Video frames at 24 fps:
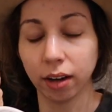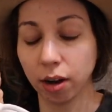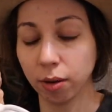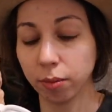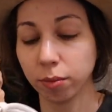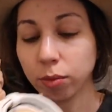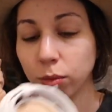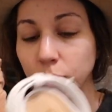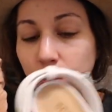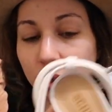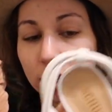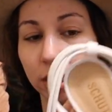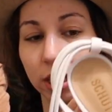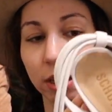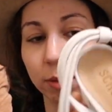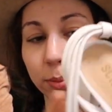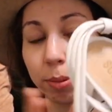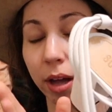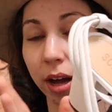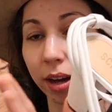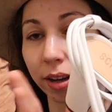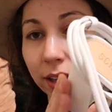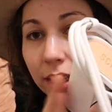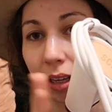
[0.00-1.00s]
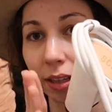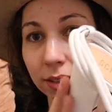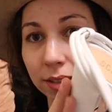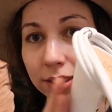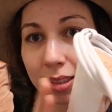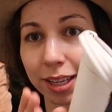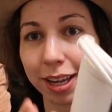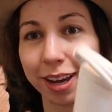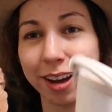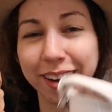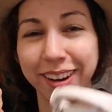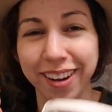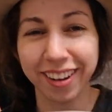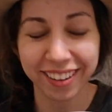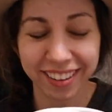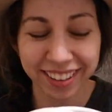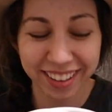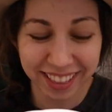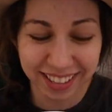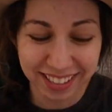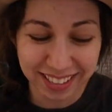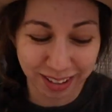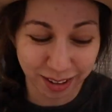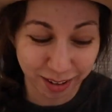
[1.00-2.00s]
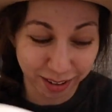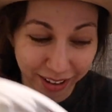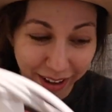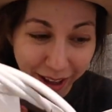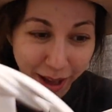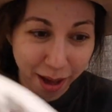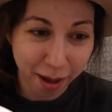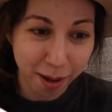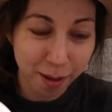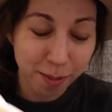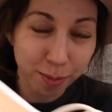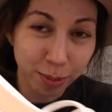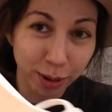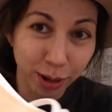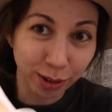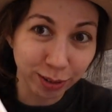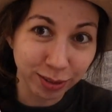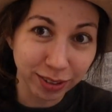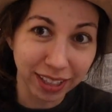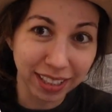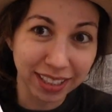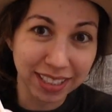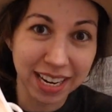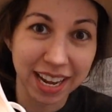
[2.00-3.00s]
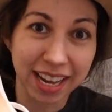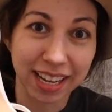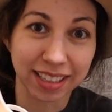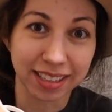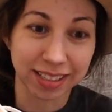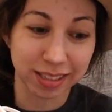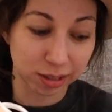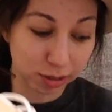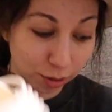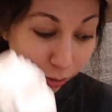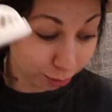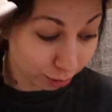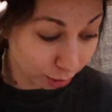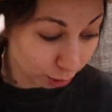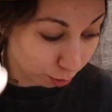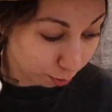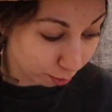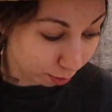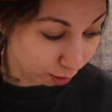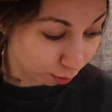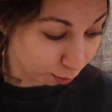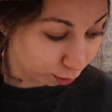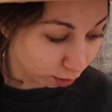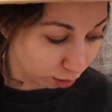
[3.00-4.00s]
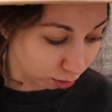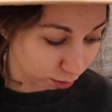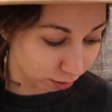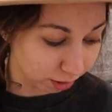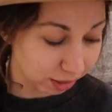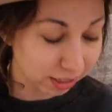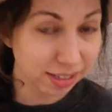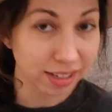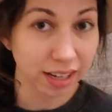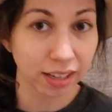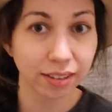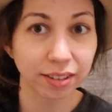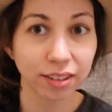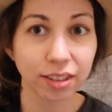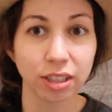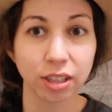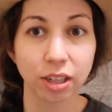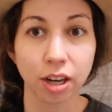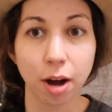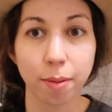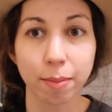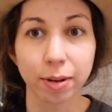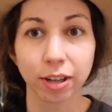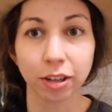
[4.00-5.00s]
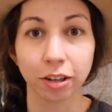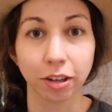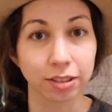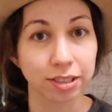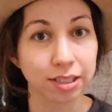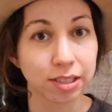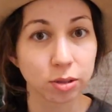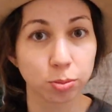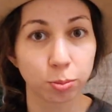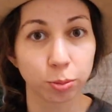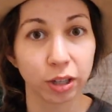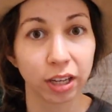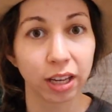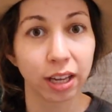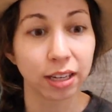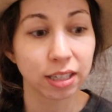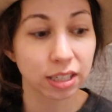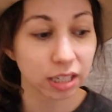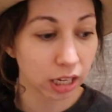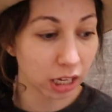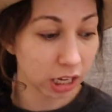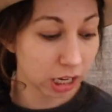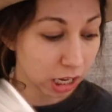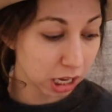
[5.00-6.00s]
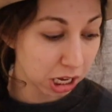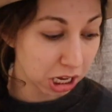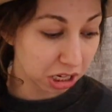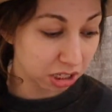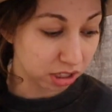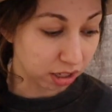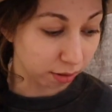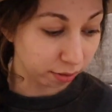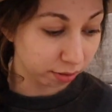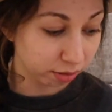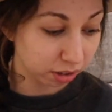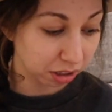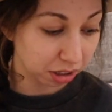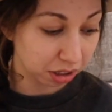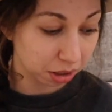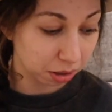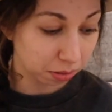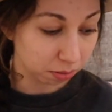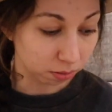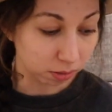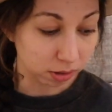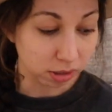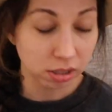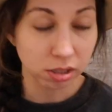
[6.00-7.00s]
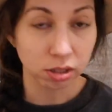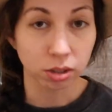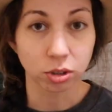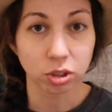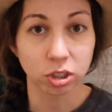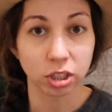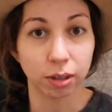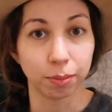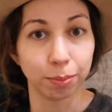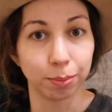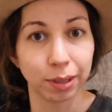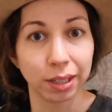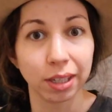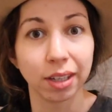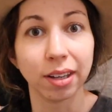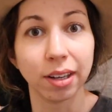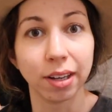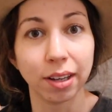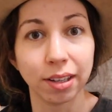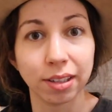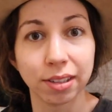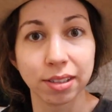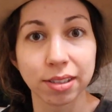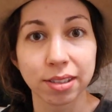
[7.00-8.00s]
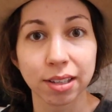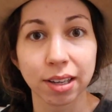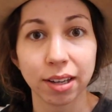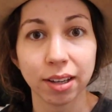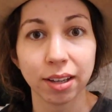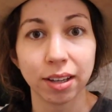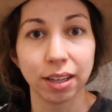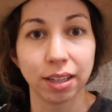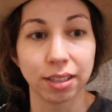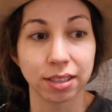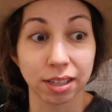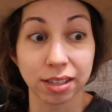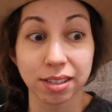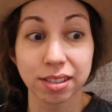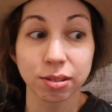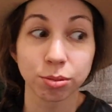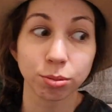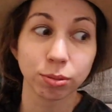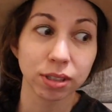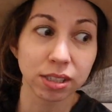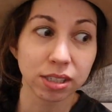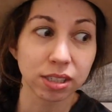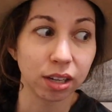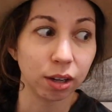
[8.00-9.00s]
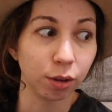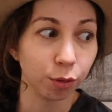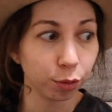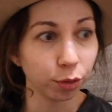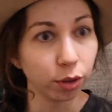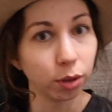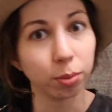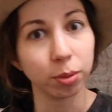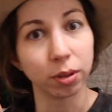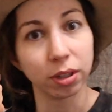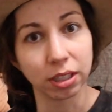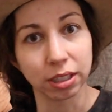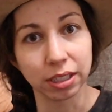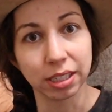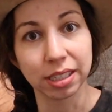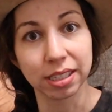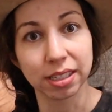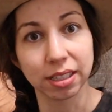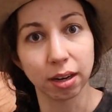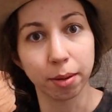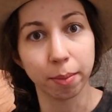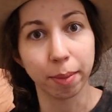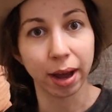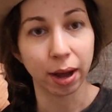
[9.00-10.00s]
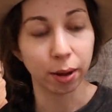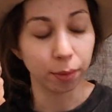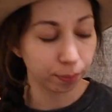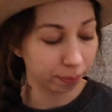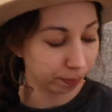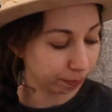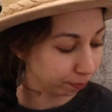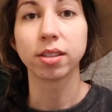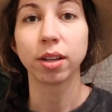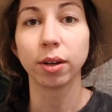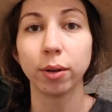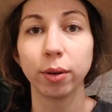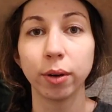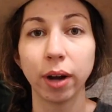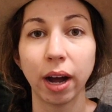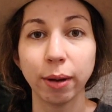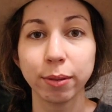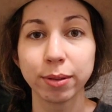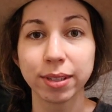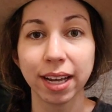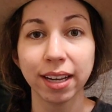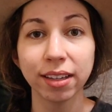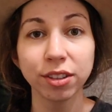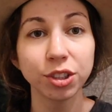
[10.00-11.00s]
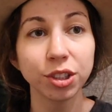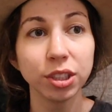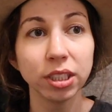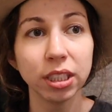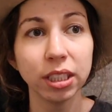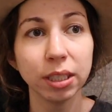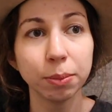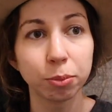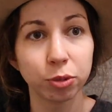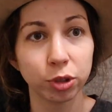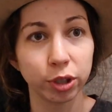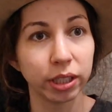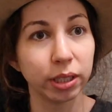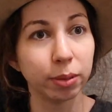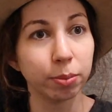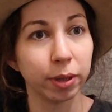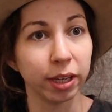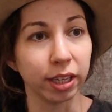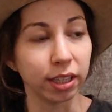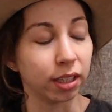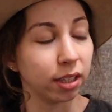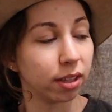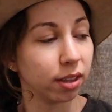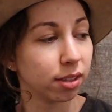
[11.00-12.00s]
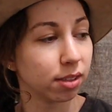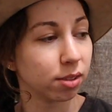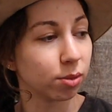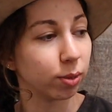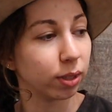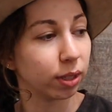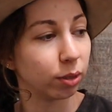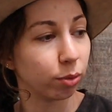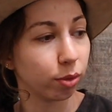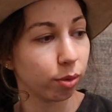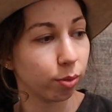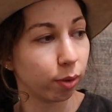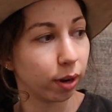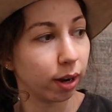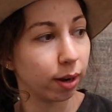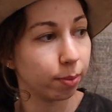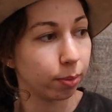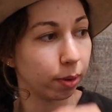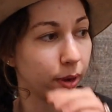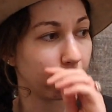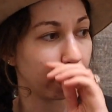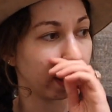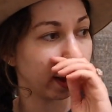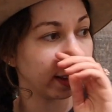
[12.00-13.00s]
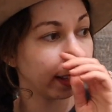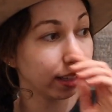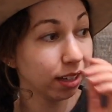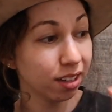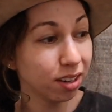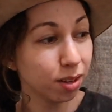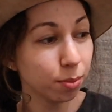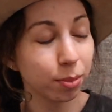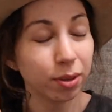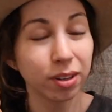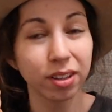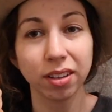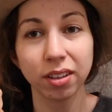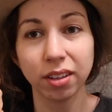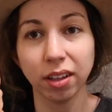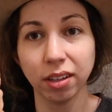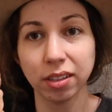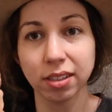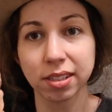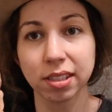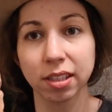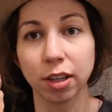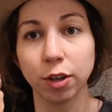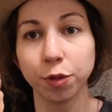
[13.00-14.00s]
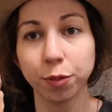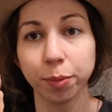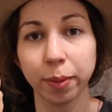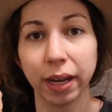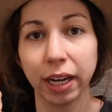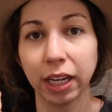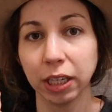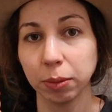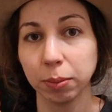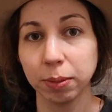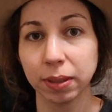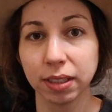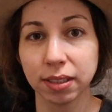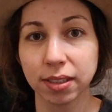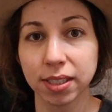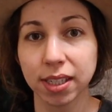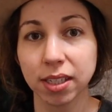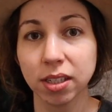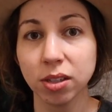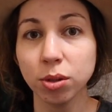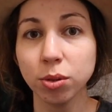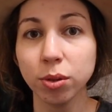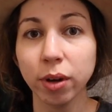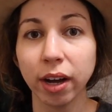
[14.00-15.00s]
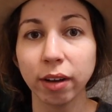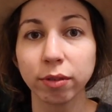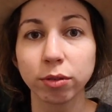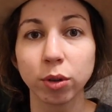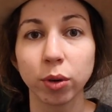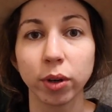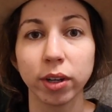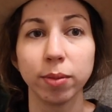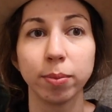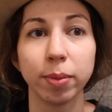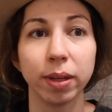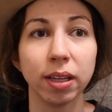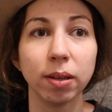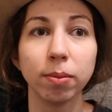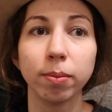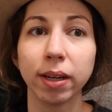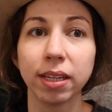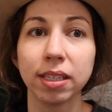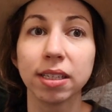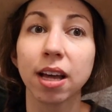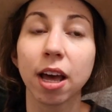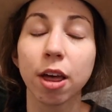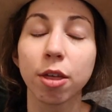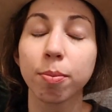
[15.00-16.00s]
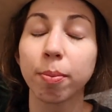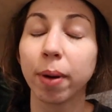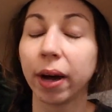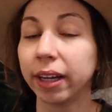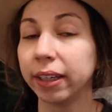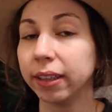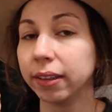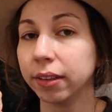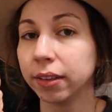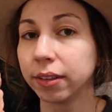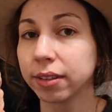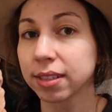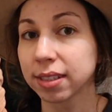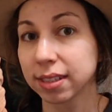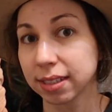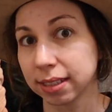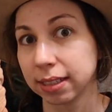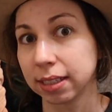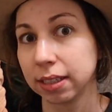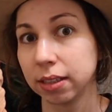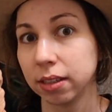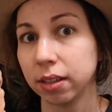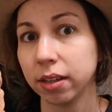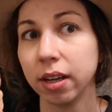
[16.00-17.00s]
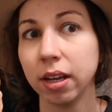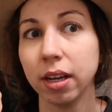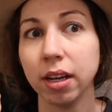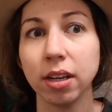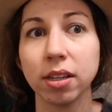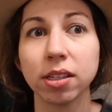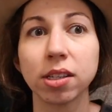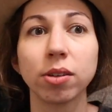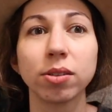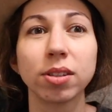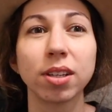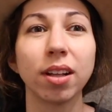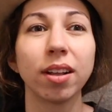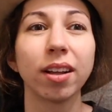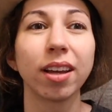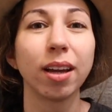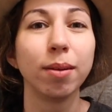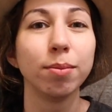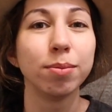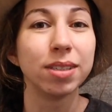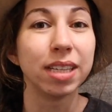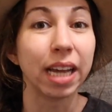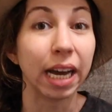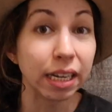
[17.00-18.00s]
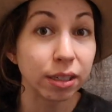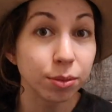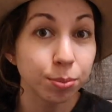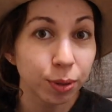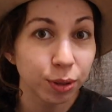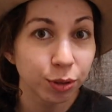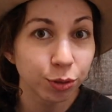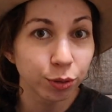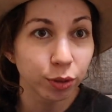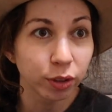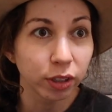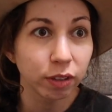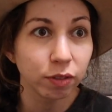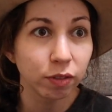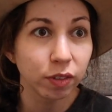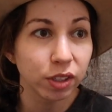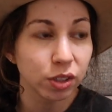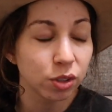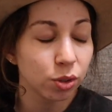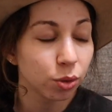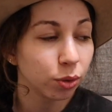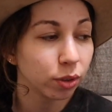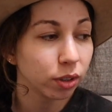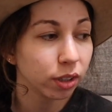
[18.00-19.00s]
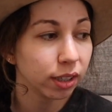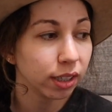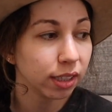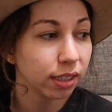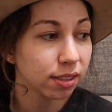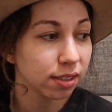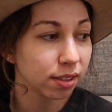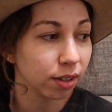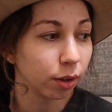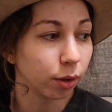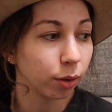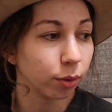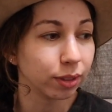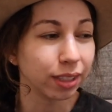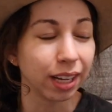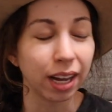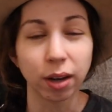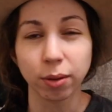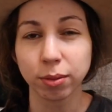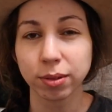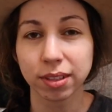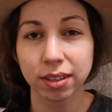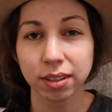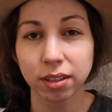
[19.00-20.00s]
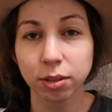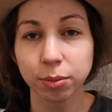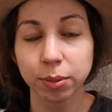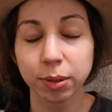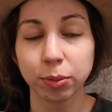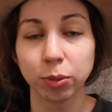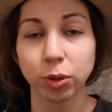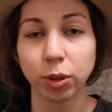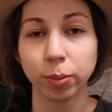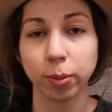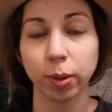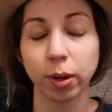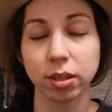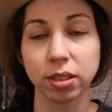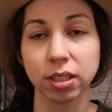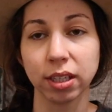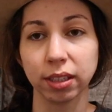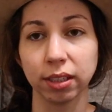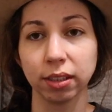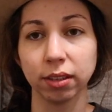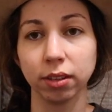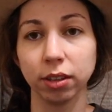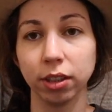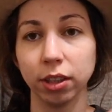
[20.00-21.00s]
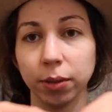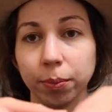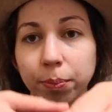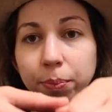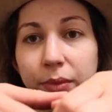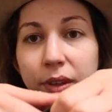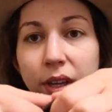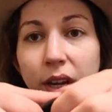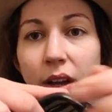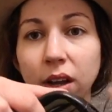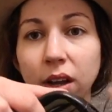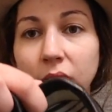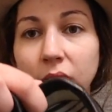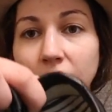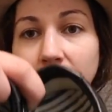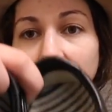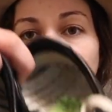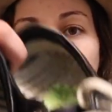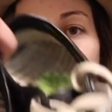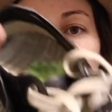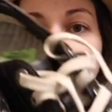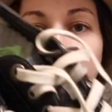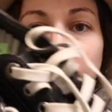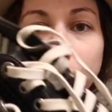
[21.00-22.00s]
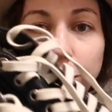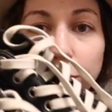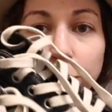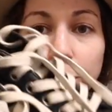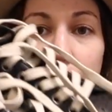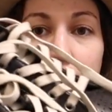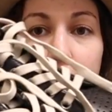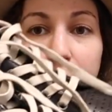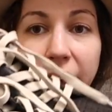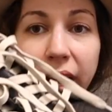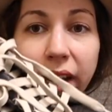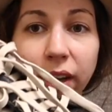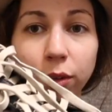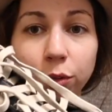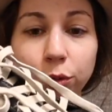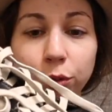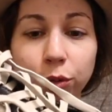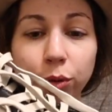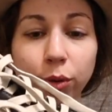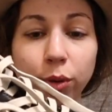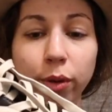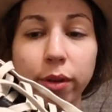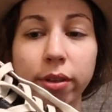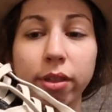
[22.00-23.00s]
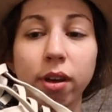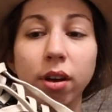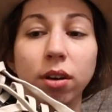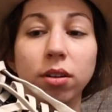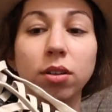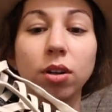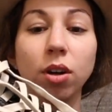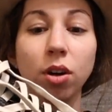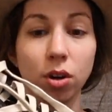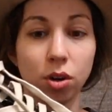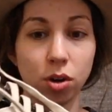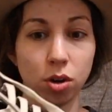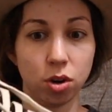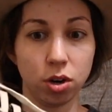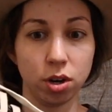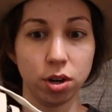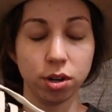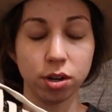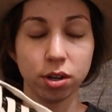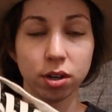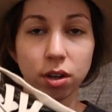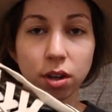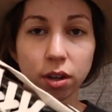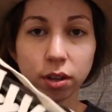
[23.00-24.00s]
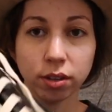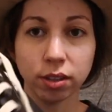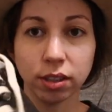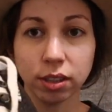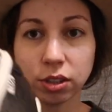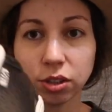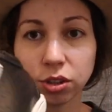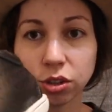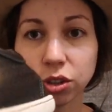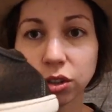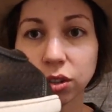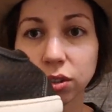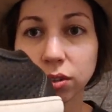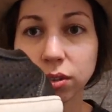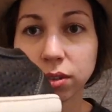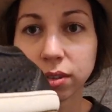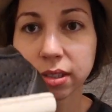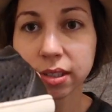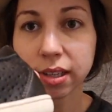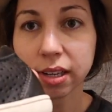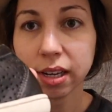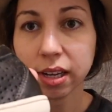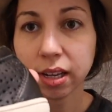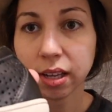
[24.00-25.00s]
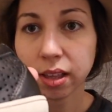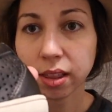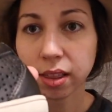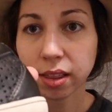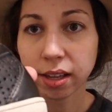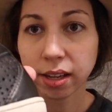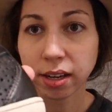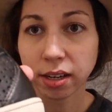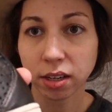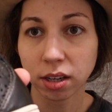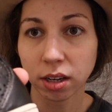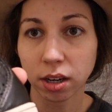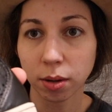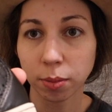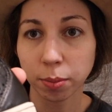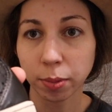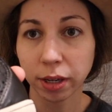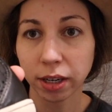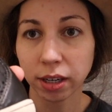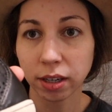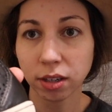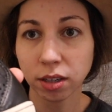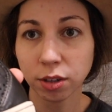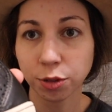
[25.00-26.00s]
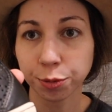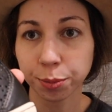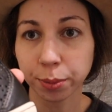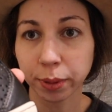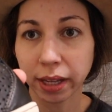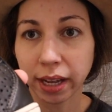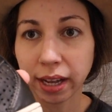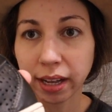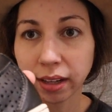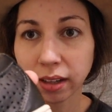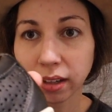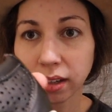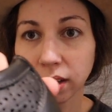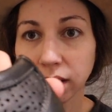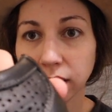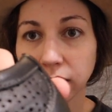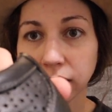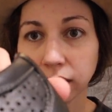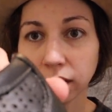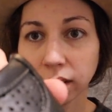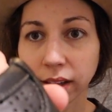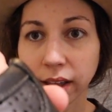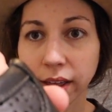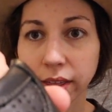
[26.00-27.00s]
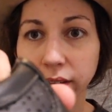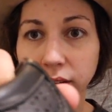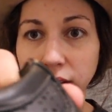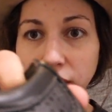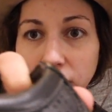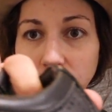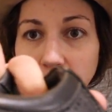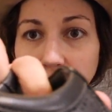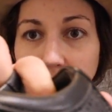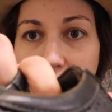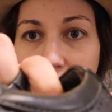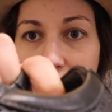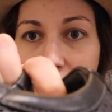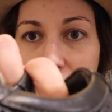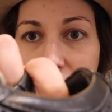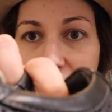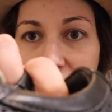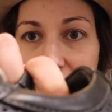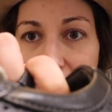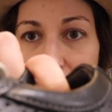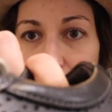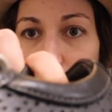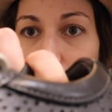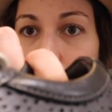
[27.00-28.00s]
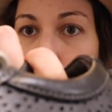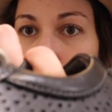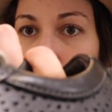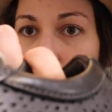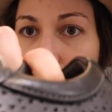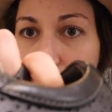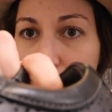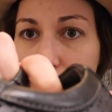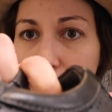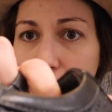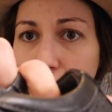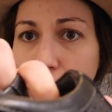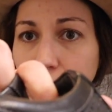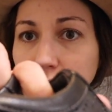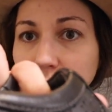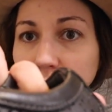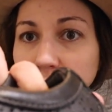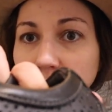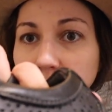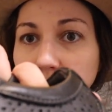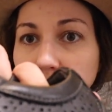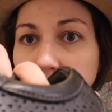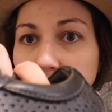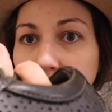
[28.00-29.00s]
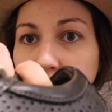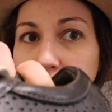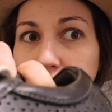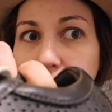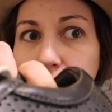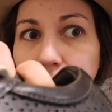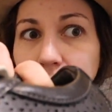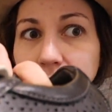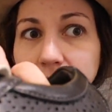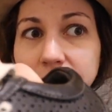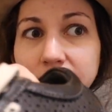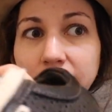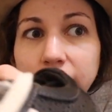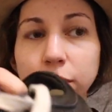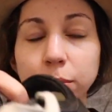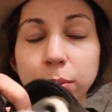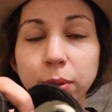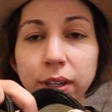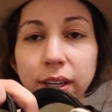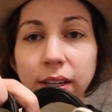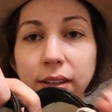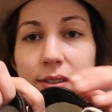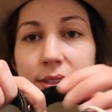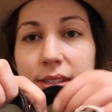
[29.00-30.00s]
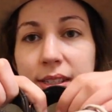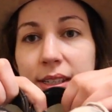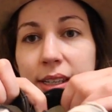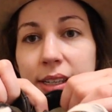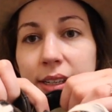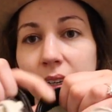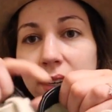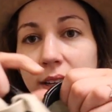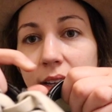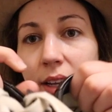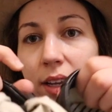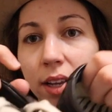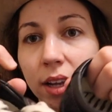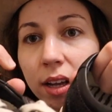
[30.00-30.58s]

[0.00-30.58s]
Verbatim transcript: no, we need a block heel. So these are perfect and so cute. But if you're a reseller and you come across this brand, definitely research it because it does resell for a pretty decent amount. So I was actually pretty picky this week with what I bought. I ended up putting a lot of stuff back because I do have quite a bit in my death pile still. So it's not like I'm desperate for inventory. So yeah, I was a little bit more particular. I went back and forth hard on these shoes. They're a pair of black leather Taos shoes, I believe that's how you pronounce it.